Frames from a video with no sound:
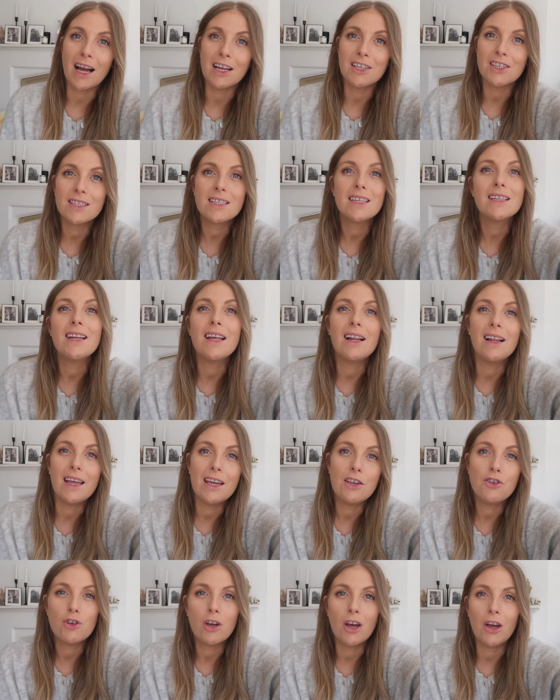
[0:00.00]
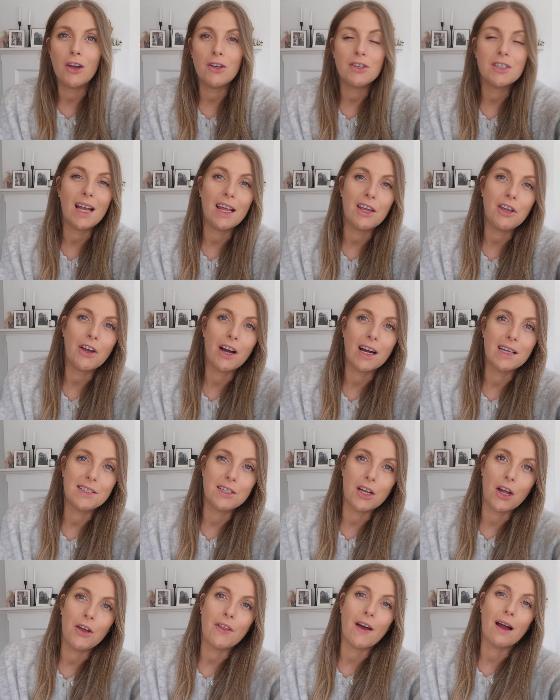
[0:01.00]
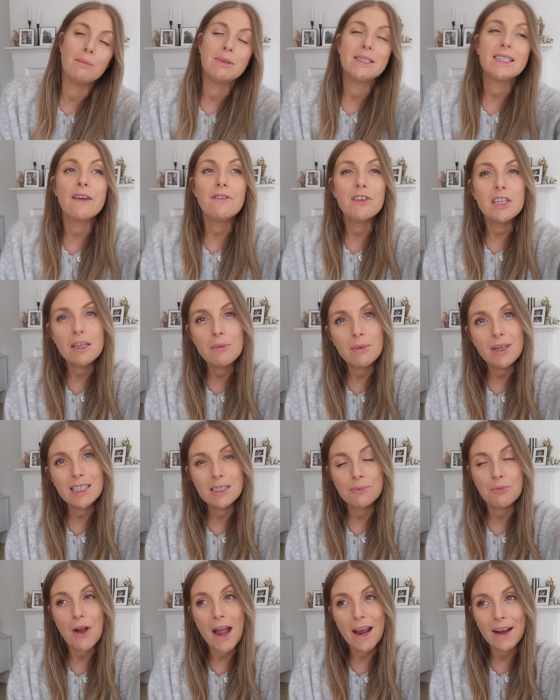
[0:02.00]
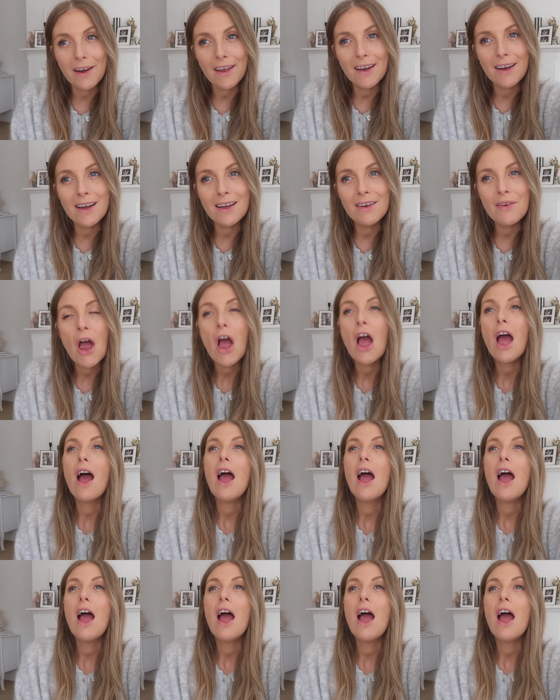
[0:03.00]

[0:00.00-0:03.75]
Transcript: I just did a little intro to let you guys know that I'm 17 weeks pregnant.